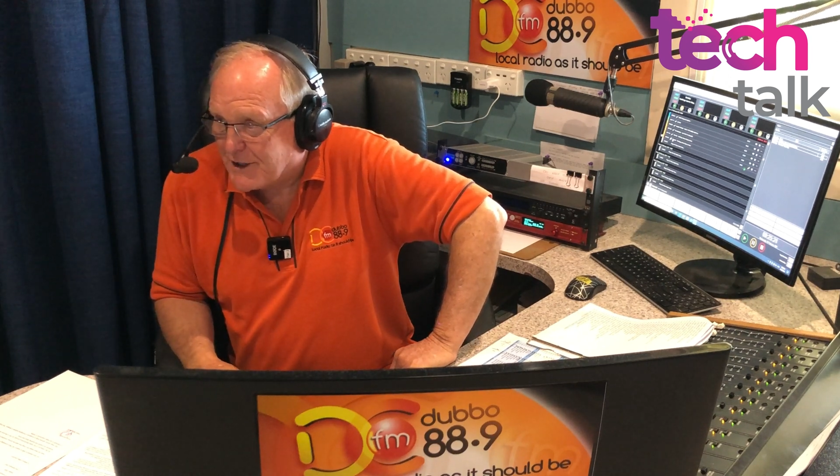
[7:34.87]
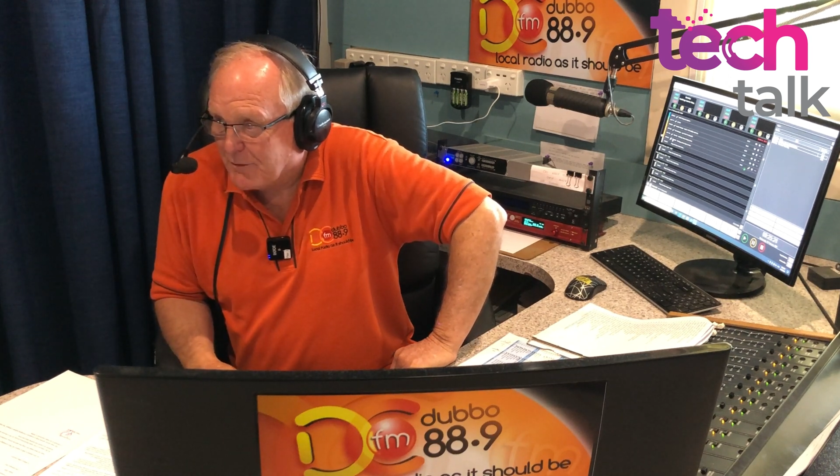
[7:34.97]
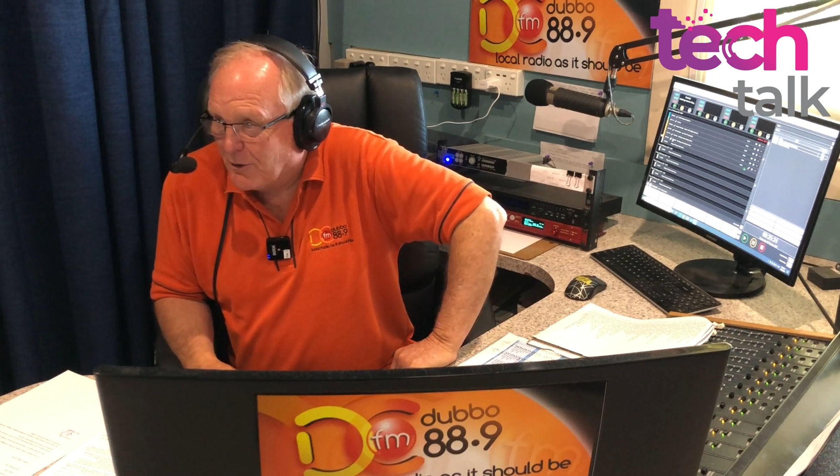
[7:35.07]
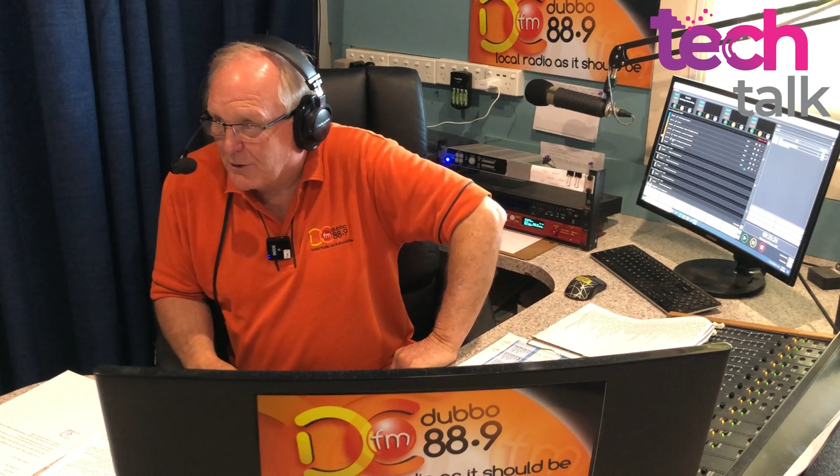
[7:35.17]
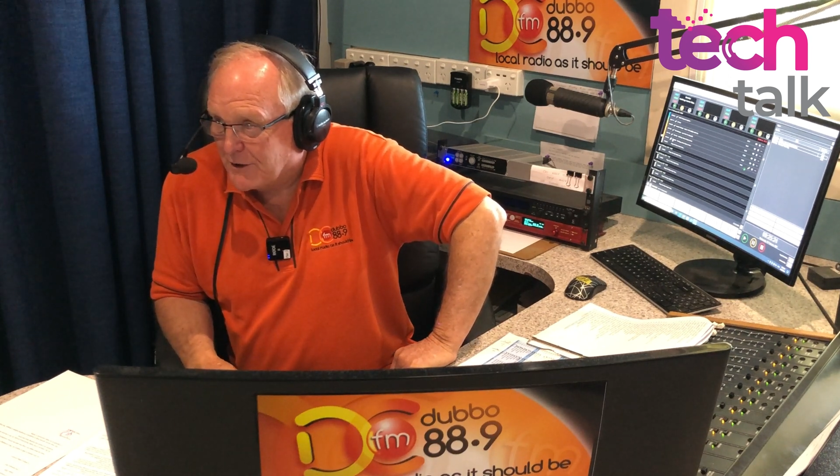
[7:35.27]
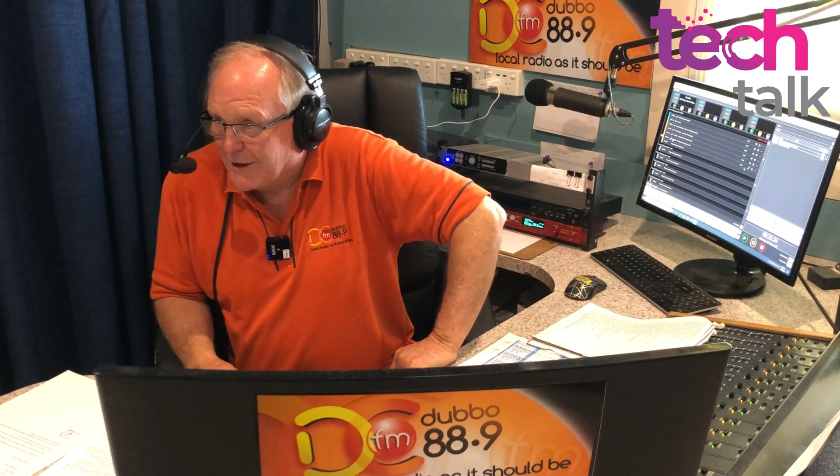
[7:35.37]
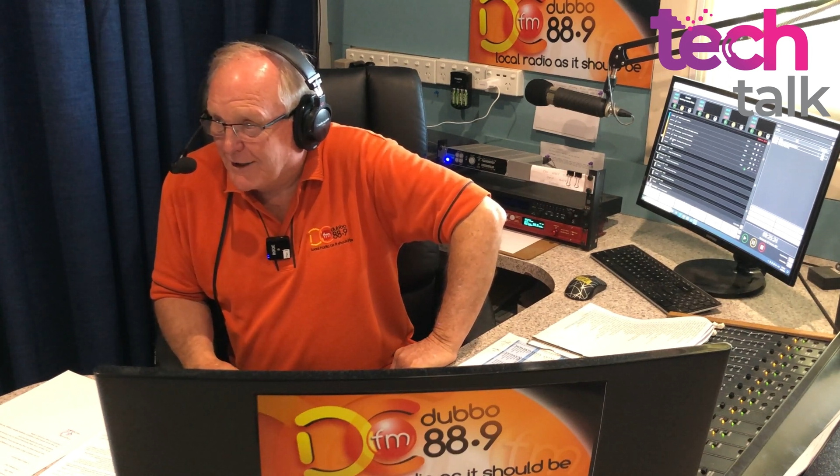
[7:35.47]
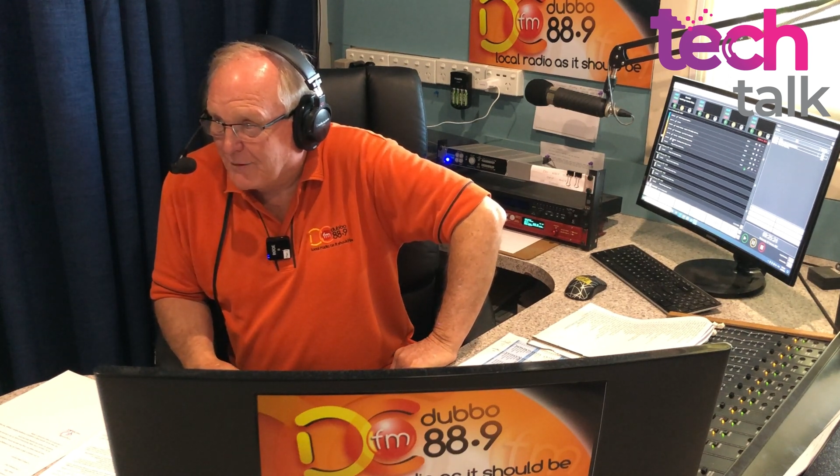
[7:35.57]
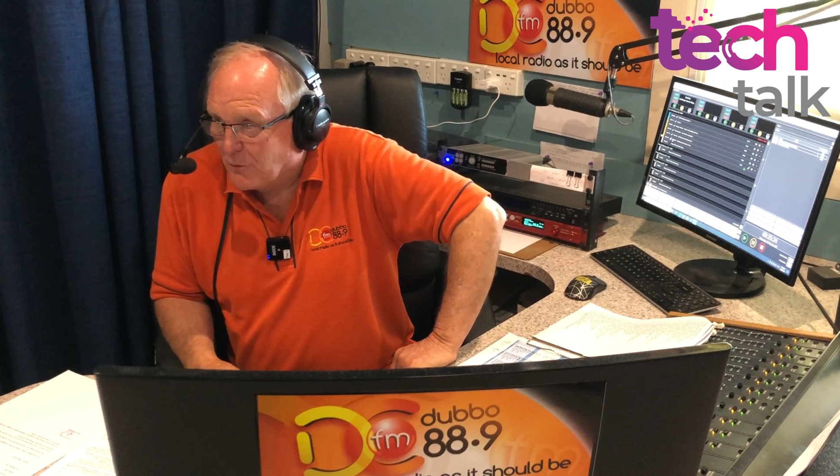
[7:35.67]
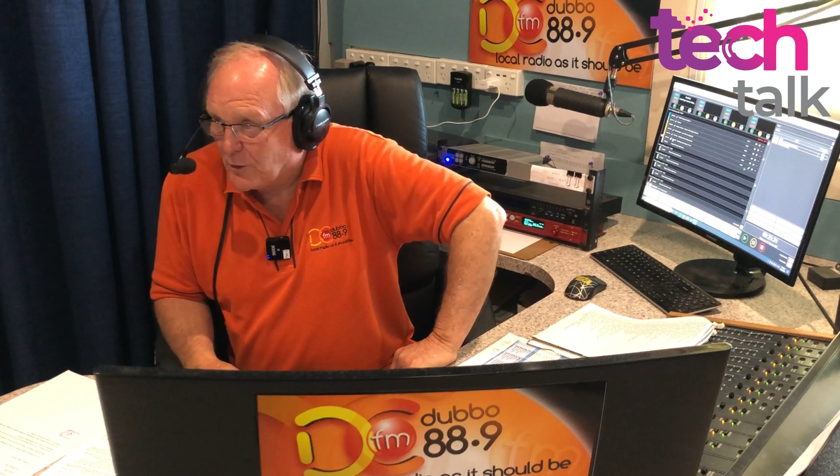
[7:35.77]
come on
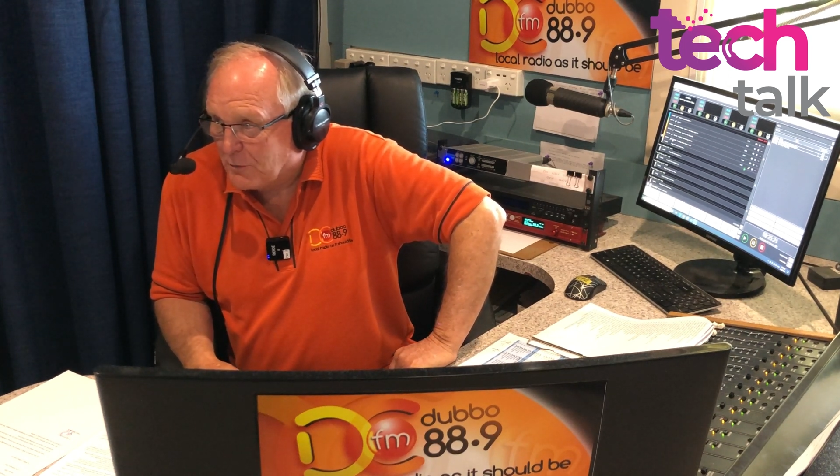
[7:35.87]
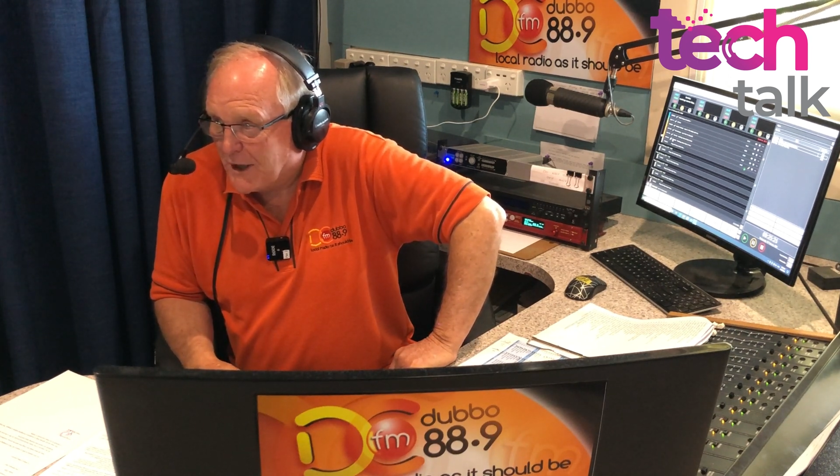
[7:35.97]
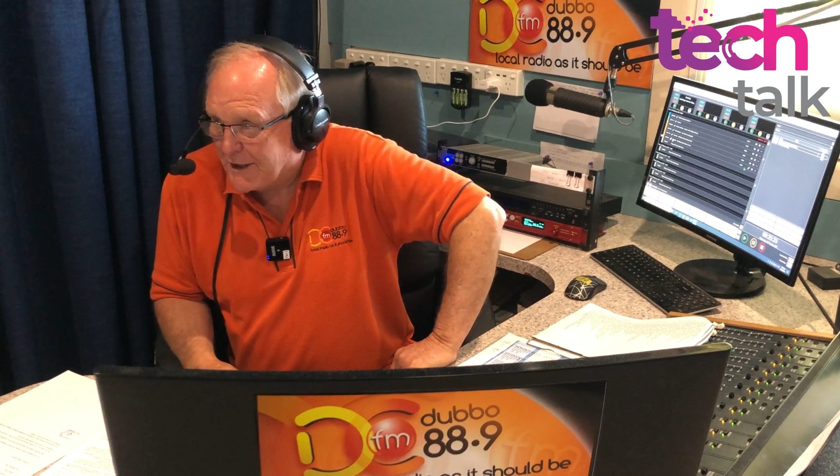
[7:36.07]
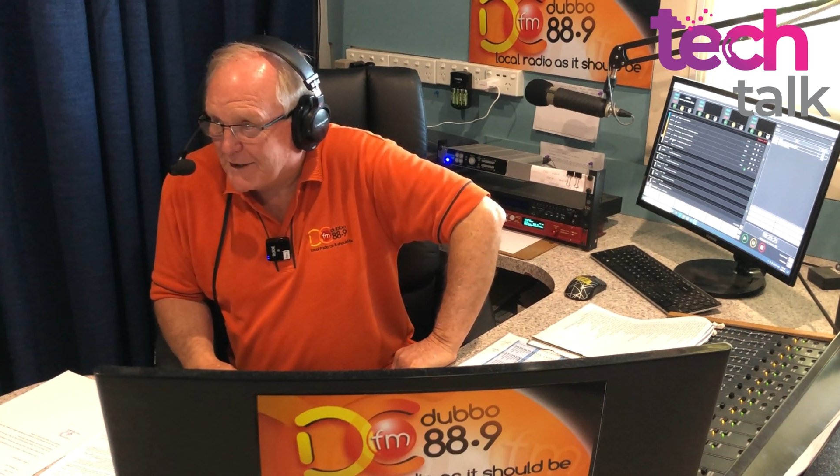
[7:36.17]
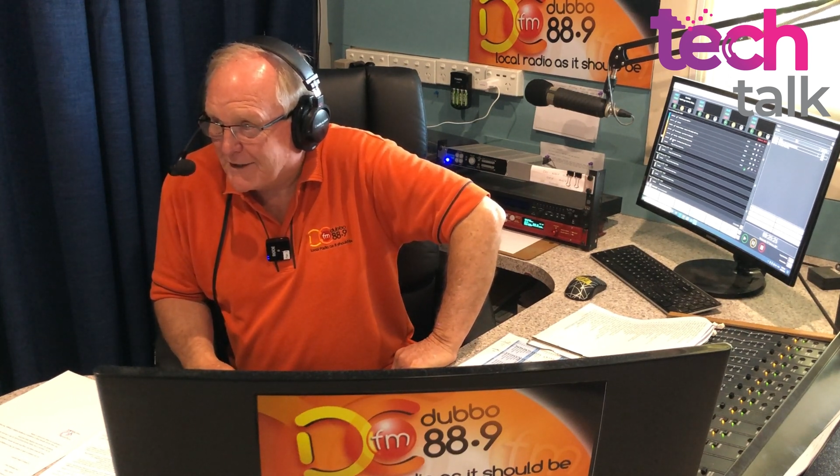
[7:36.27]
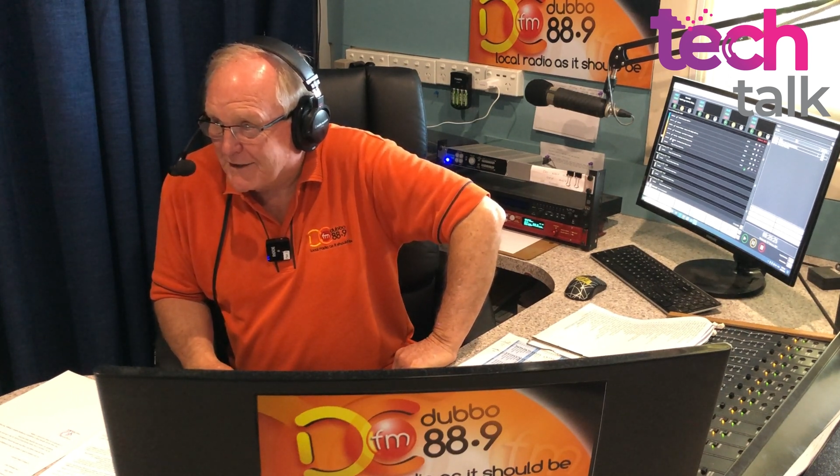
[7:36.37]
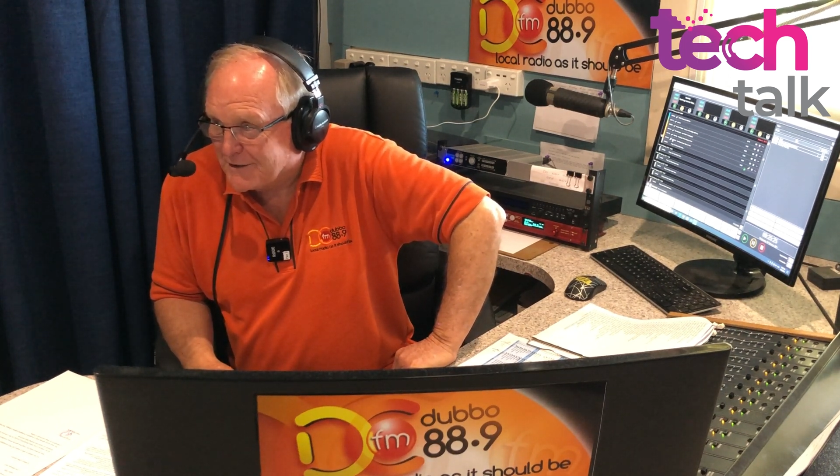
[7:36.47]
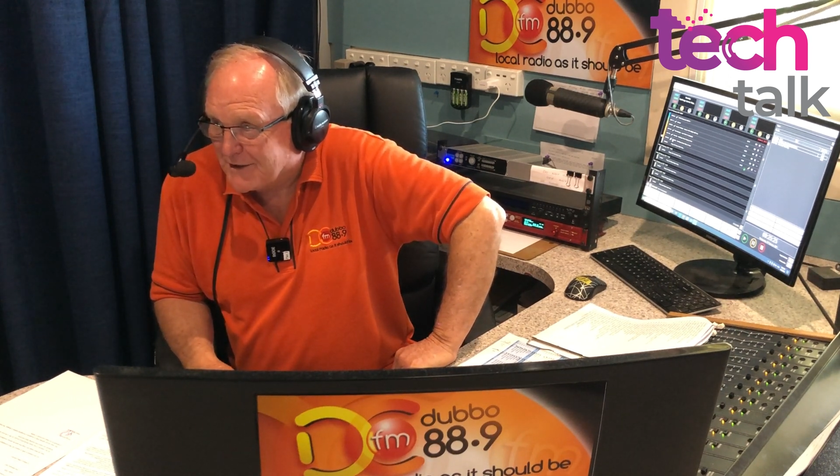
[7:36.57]
automatically,